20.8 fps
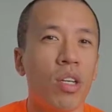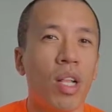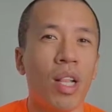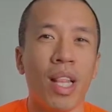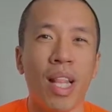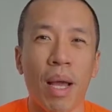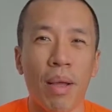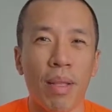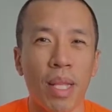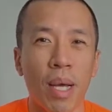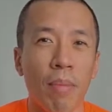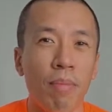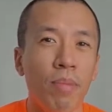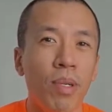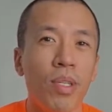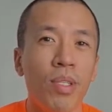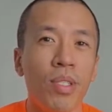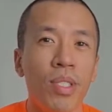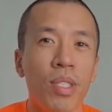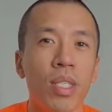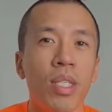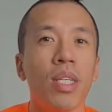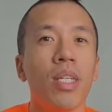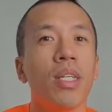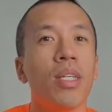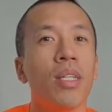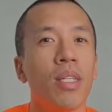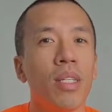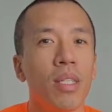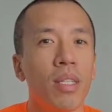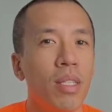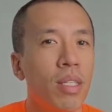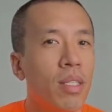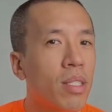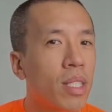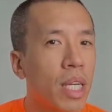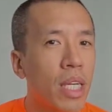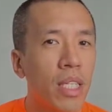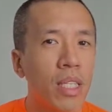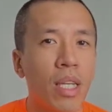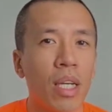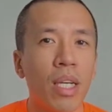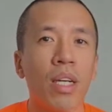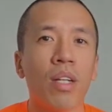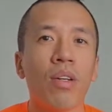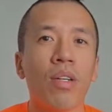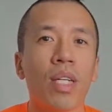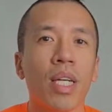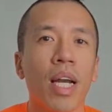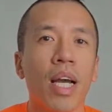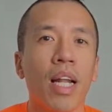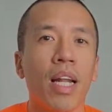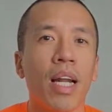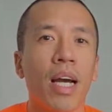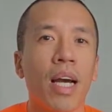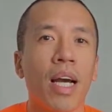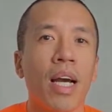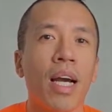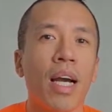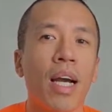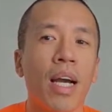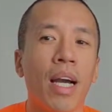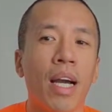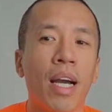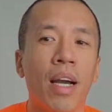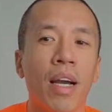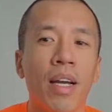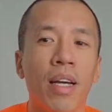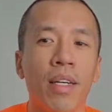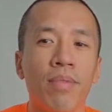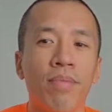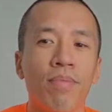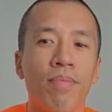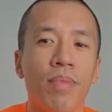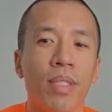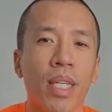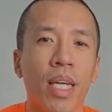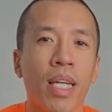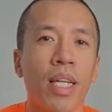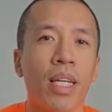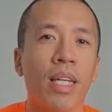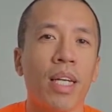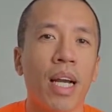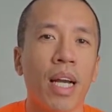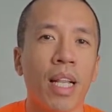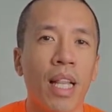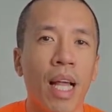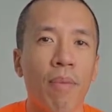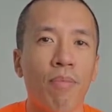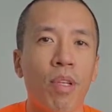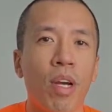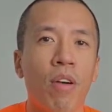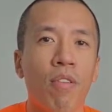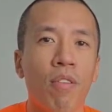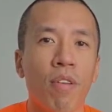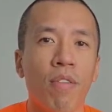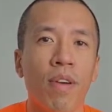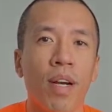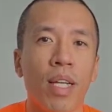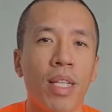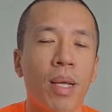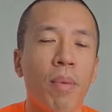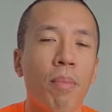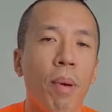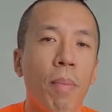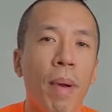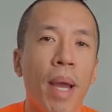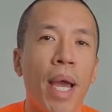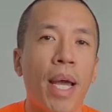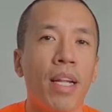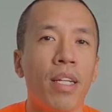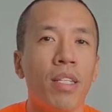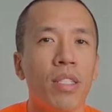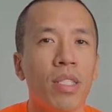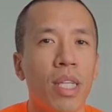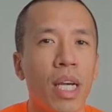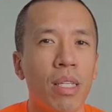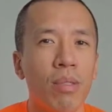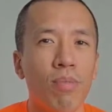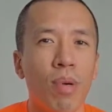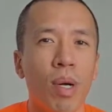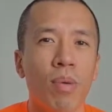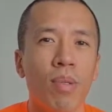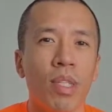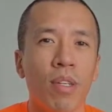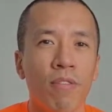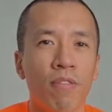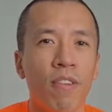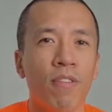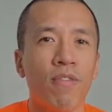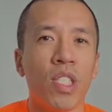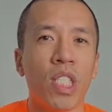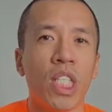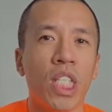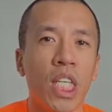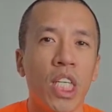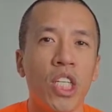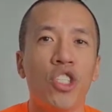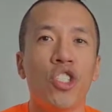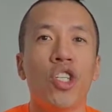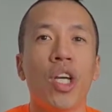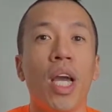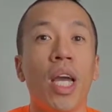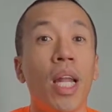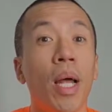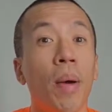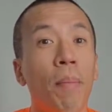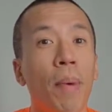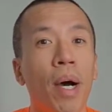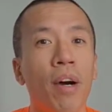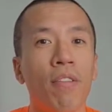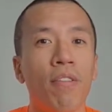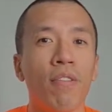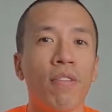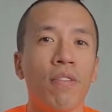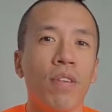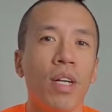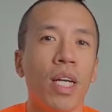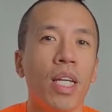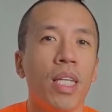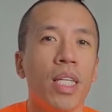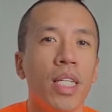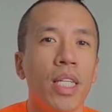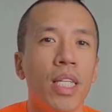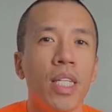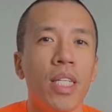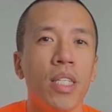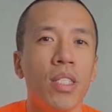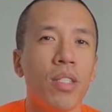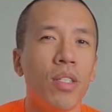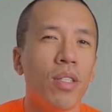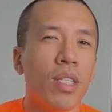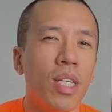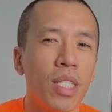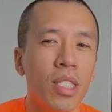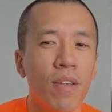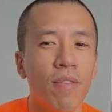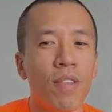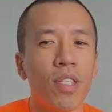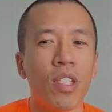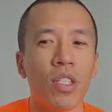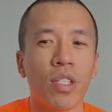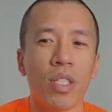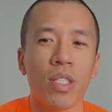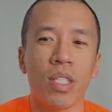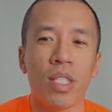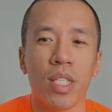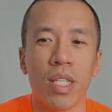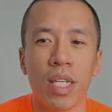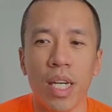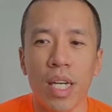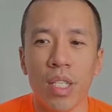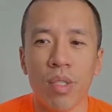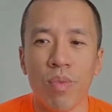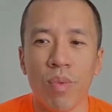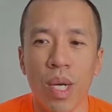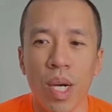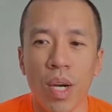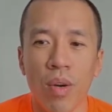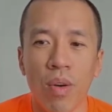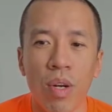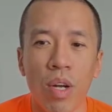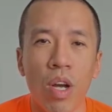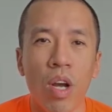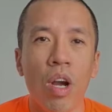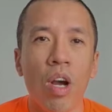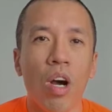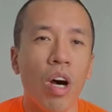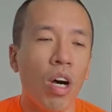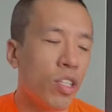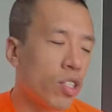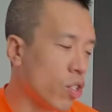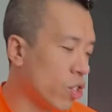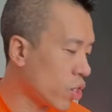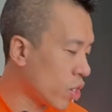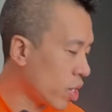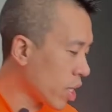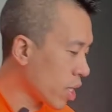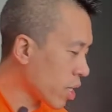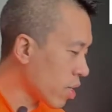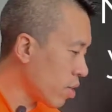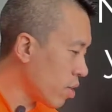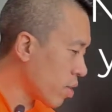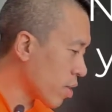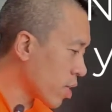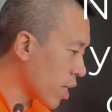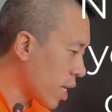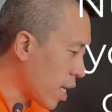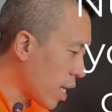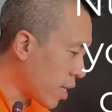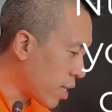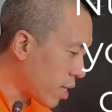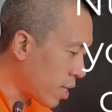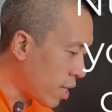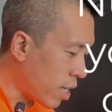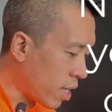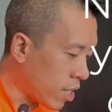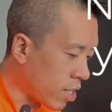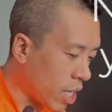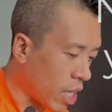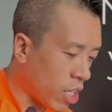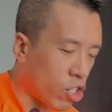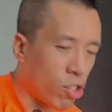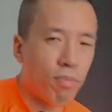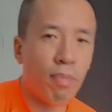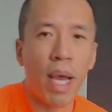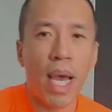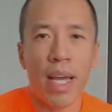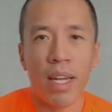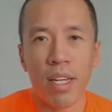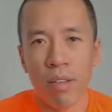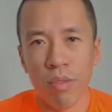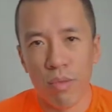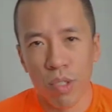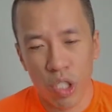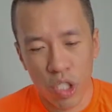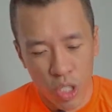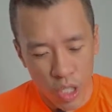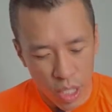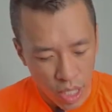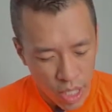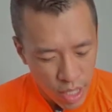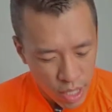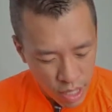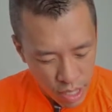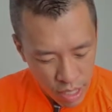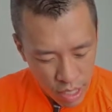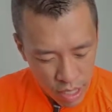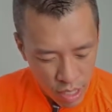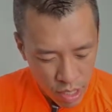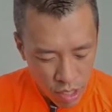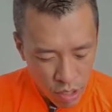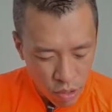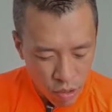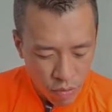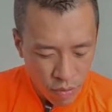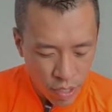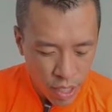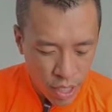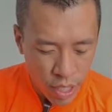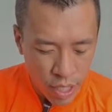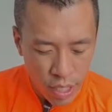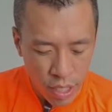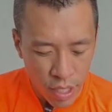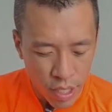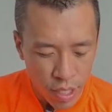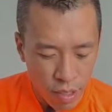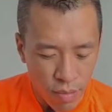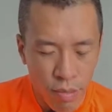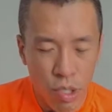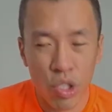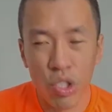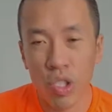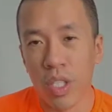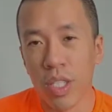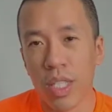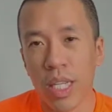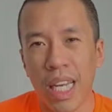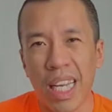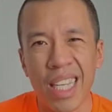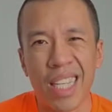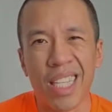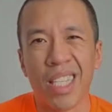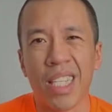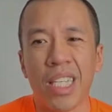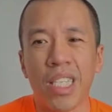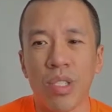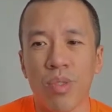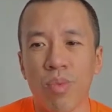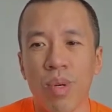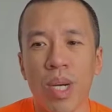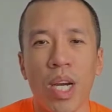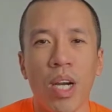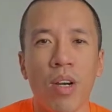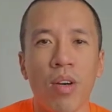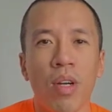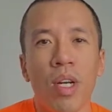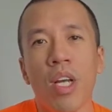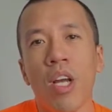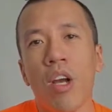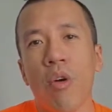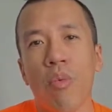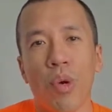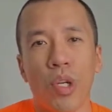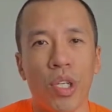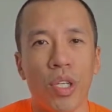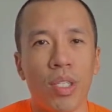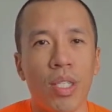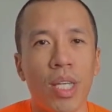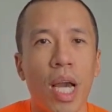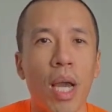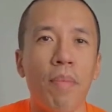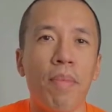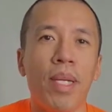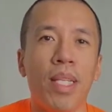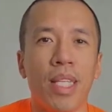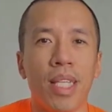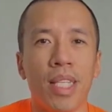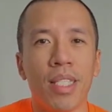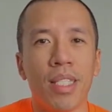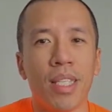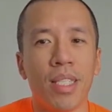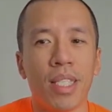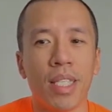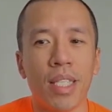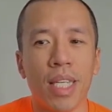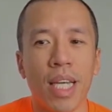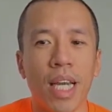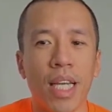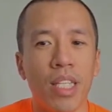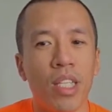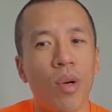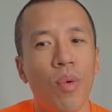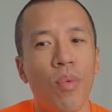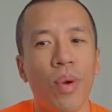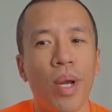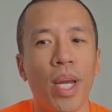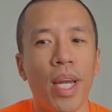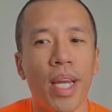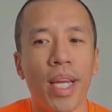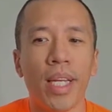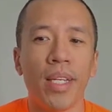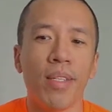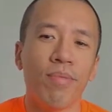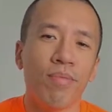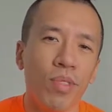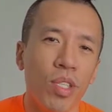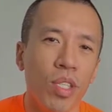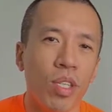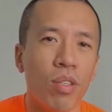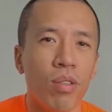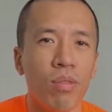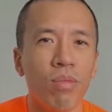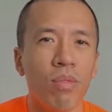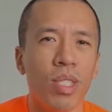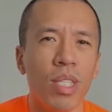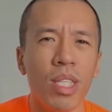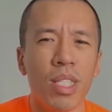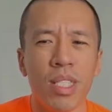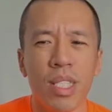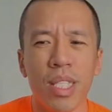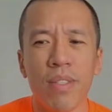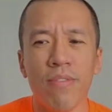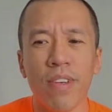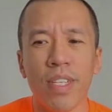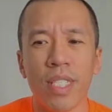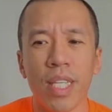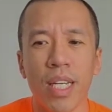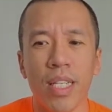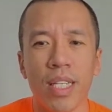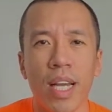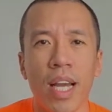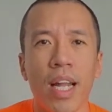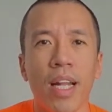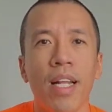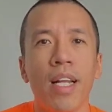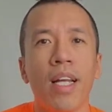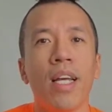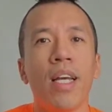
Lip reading: or numbers, you can take a look at getting a laptop with a number pad. That's probably the 15-inch and above, right? So that's something to consider as well. Also, take a look at the touchpad, which is this little thing here. Make sure that it clicks well. When you type, this doesn't get in the way. These things like that.